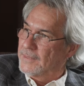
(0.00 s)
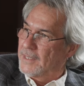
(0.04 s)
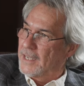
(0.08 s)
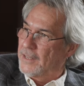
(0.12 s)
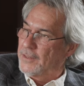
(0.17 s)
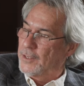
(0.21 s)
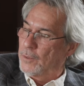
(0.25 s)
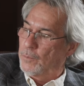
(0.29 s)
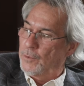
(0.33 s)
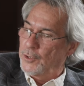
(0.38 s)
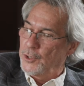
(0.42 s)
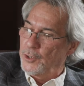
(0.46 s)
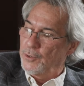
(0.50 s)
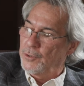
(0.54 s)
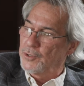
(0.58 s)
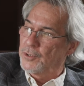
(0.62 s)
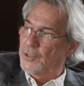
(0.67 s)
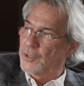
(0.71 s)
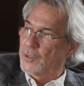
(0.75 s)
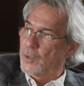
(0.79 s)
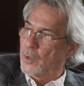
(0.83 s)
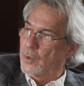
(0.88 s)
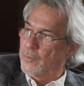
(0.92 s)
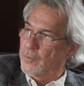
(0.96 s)
And then when you
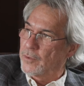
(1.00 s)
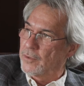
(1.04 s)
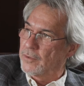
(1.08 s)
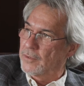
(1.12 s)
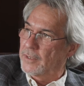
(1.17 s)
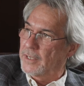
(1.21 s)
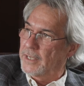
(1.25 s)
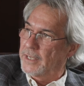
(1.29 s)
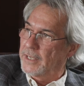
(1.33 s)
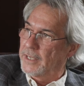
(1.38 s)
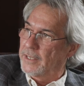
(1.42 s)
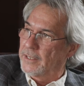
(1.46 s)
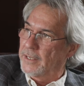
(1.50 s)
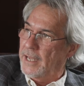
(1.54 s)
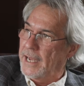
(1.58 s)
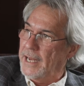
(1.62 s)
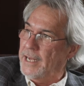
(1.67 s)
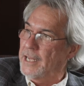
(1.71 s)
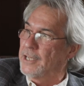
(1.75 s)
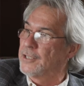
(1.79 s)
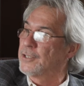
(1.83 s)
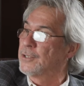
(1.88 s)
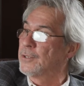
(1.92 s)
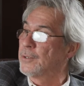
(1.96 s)
took over in
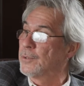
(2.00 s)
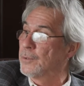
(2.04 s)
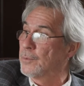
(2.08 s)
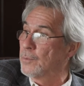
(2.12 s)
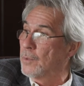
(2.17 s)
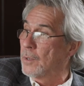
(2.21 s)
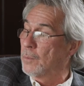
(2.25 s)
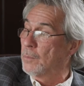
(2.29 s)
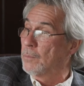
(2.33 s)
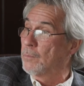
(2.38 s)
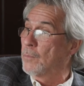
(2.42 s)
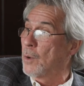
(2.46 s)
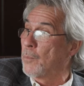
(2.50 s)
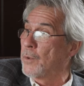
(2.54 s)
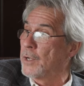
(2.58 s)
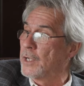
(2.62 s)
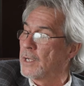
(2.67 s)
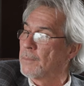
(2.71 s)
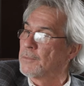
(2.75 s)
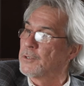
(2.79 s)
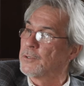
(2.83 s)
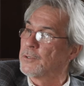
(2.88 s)
'82, what were you up